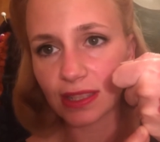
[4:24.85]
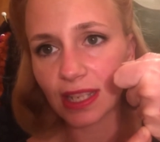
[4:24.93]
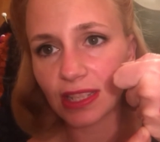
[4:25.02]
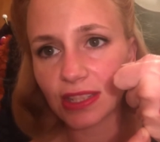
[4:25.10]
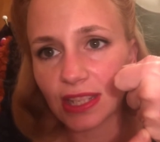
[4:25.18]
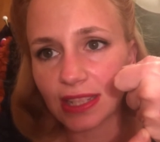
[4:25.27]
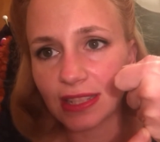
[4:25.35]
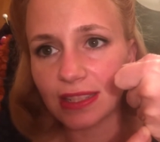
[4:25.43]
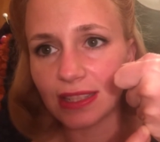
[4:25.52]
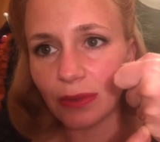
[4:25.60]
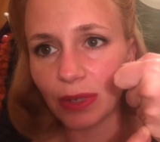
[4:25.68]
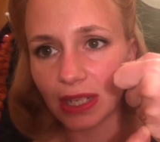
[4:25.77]
So I just like to
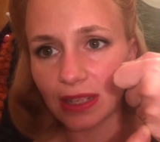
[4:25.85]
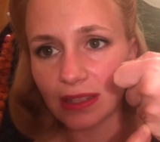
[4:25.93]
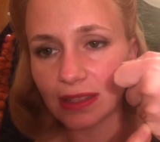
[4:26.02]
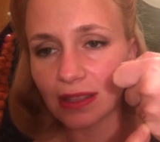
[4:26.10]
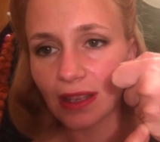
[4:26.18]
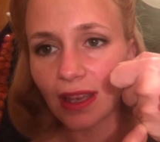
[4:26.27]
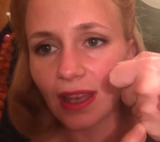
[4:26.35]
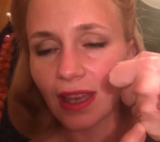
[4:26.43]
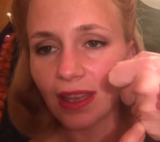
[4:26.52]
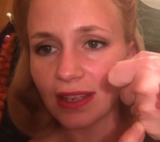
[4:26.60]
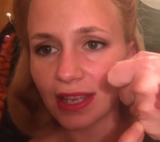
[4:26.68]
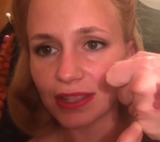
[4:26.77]
see what it is
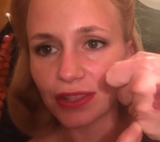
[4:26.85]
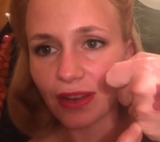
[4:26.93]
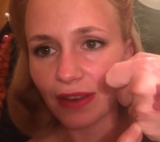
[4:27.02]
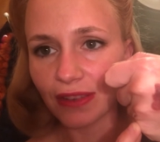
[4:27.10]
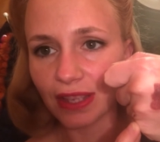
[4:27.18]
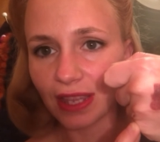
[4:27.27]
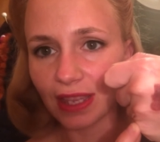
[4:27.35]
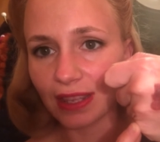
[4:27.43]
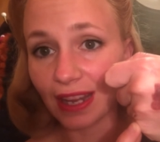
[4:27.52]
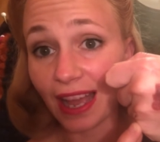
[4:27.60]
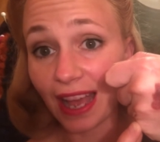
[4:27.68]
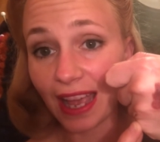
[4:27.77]
next to everything
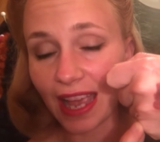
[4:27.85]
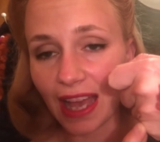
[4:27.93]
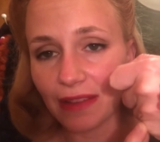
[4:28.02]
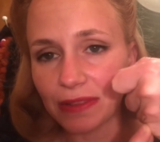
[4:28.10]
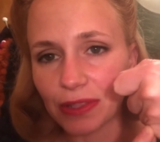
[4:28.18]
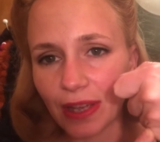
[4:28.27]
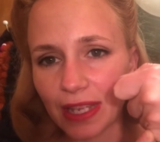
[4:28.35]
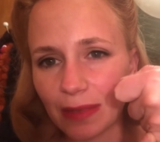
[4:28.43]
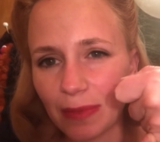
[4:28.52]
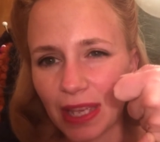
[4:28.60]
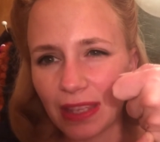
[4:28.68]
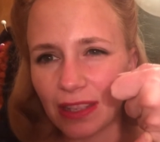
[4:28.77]
that I have, so I can
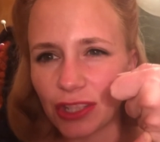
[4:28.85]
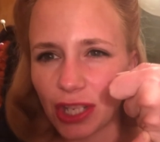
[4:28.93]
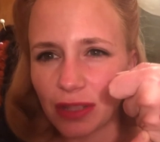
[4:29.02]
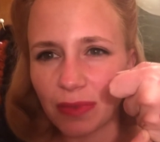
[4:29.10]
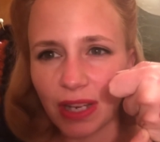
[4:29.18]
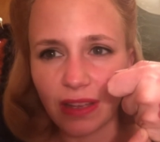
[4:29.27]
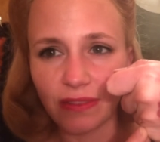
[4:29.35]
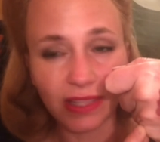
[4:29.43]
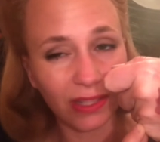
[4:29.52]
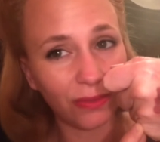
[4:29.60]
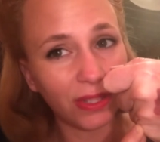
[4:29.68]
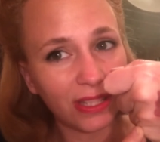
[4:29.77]
make the judgment of, is
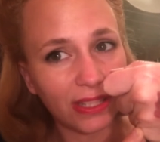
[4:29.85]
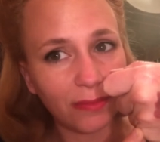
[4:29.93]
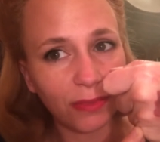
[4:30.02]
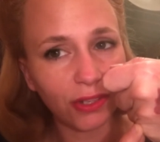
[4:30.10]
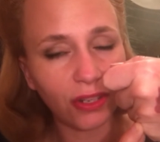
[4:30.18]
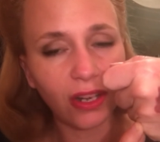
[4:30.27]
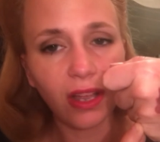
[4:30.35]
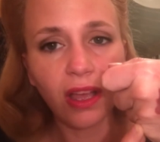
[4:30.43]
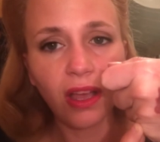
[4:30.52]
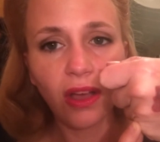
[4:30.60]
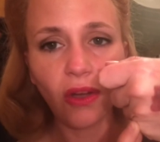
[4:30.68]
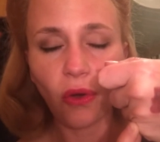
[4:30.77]
it really similar,
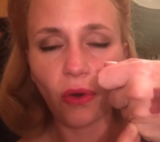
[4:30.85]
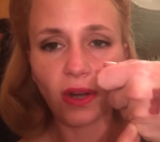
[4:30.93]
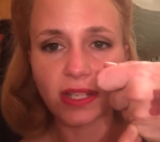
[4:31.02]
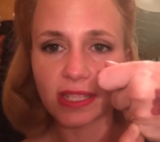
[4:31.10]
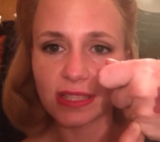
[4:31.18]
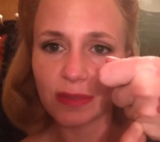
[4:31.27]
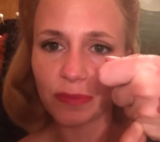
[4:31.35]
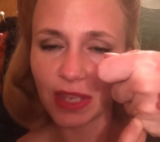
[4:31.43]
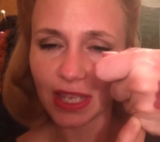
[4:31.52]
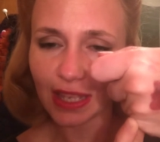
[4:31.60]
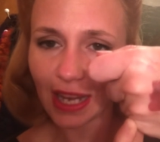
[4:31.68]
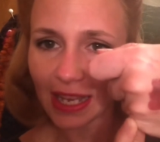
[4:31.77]
or is it
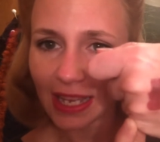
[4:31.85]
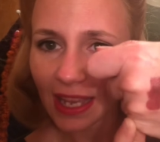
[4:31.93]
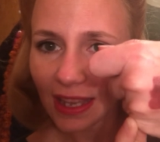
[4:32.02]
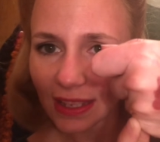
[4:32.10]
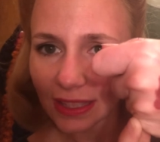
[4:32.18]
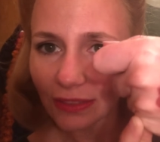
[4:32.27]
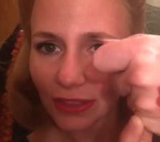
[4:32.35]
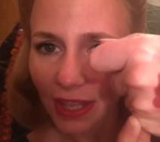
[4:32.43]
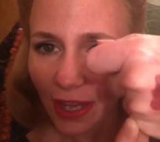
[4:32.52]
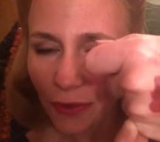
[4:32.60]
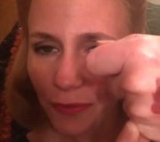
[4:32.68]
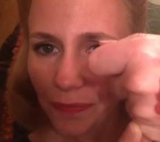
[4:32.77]
something that I can't live
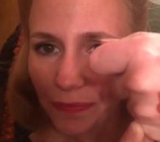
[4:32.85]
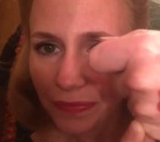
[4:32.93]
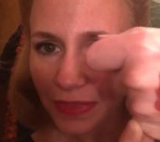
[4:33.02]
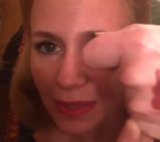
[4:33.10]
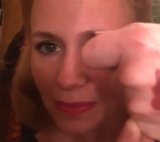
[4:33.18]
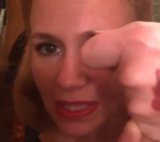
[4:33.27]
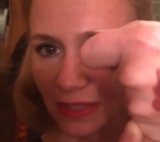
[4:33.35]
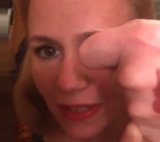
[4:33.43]
without? Let me see